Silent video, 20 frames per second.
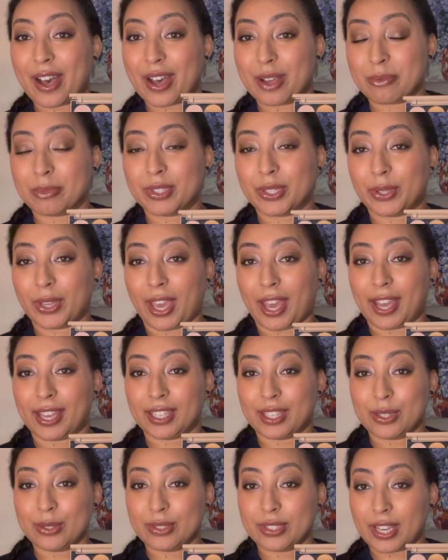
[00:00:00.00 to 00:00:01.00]
So yeah, I
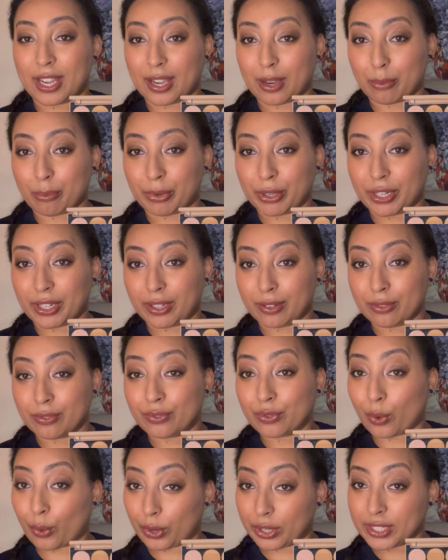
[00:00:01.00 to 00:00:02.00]
used Amber
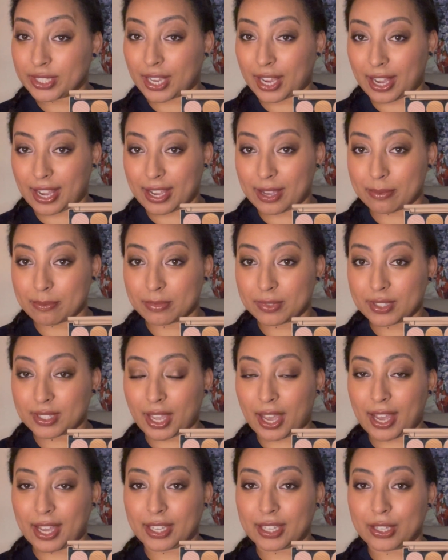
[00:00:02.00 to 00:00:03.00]
4 times.
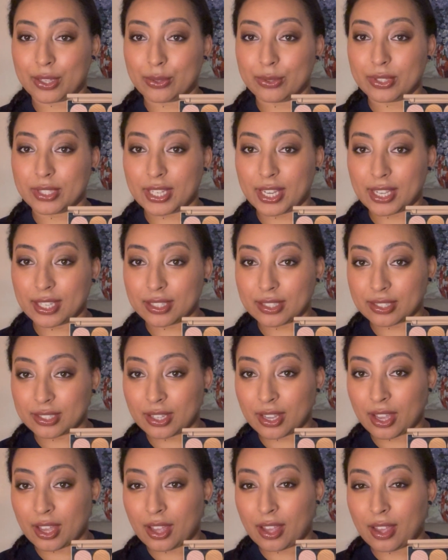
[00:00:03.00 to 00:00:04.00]
I used it
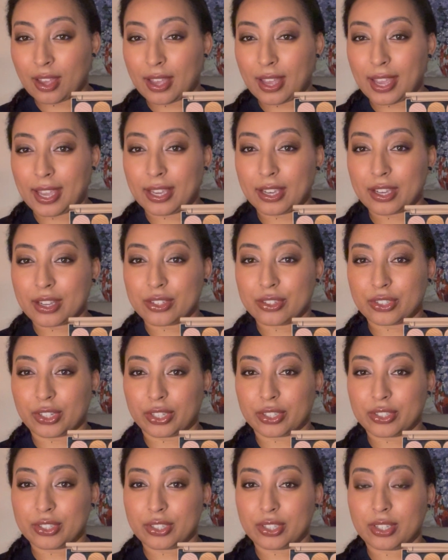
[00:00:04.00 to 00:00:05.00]
in
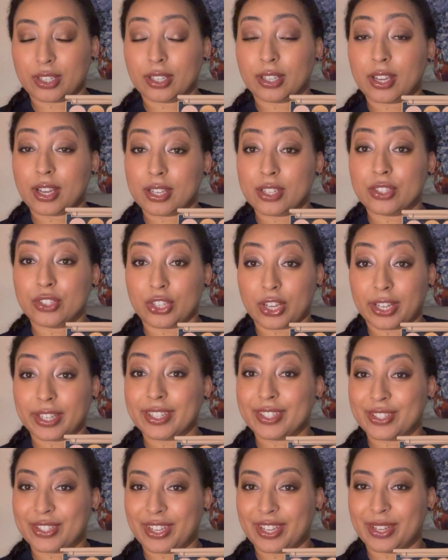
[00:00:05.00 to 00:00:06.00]

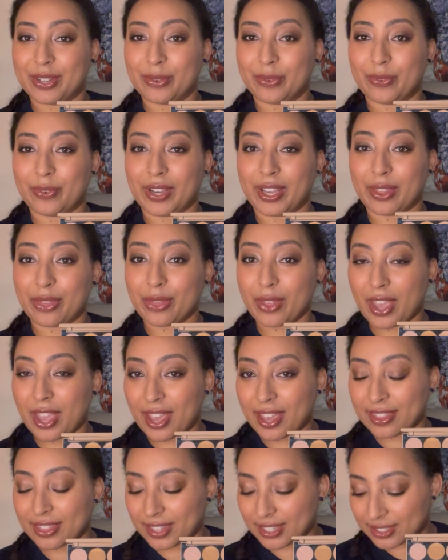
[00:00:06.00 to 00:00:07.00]
conjunction with
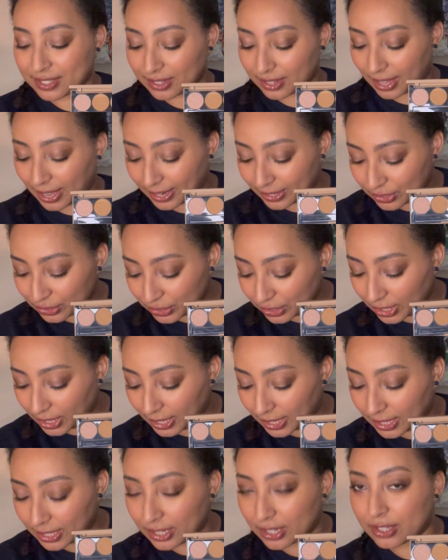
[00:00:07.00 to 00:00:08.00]
this last
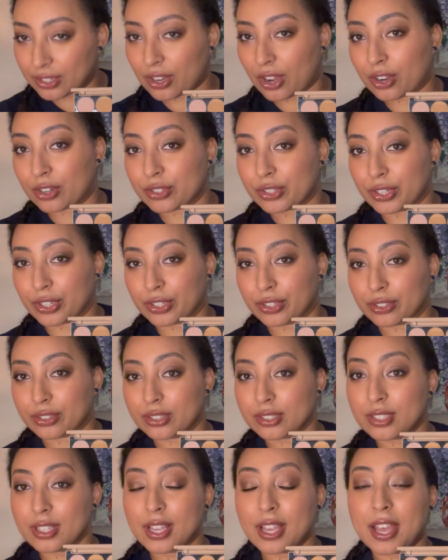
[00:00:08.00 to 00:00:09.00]
shade,
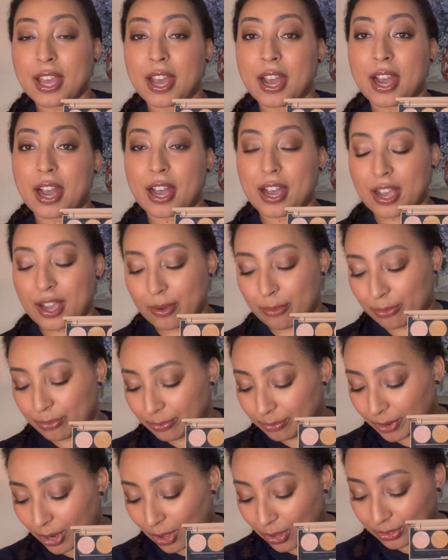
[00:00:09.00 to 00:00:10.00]
Nocturnal.
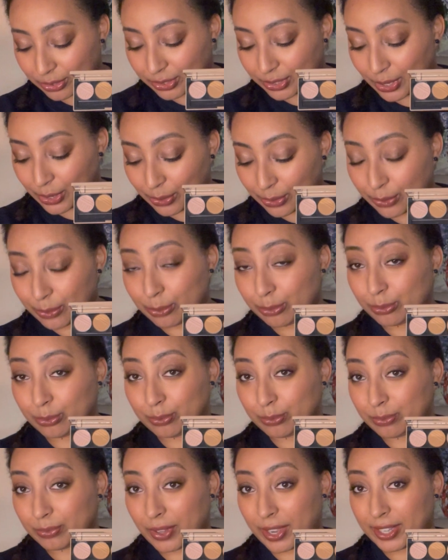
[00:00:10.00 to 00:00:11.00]
Also
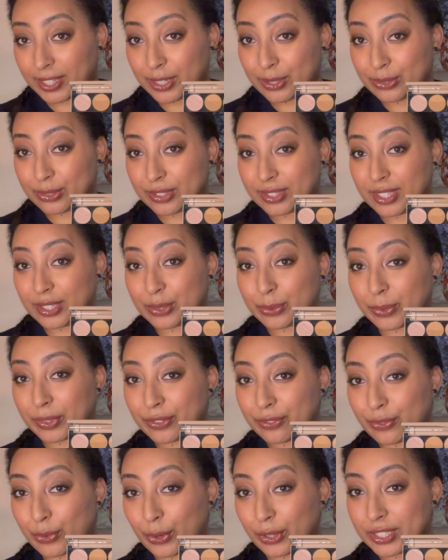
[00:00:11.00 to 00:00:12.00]
I used this one
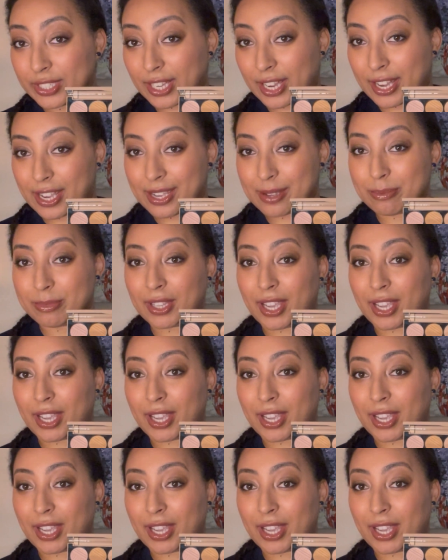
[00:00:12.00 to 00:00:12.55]
4 times.